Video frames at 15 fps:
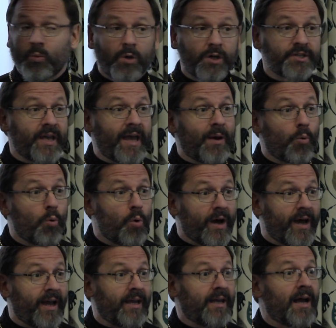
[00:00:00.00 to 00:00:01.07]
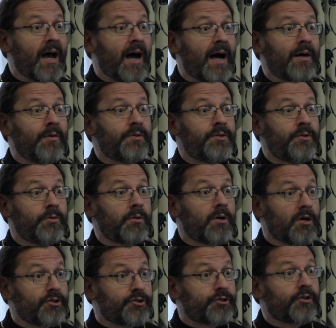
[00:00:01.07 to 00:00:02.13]
was a way how to
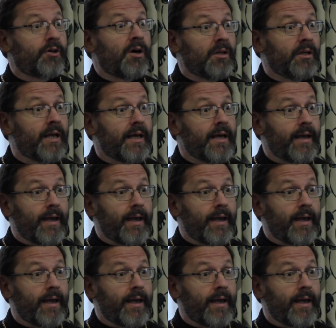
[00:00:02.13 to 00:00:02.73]
control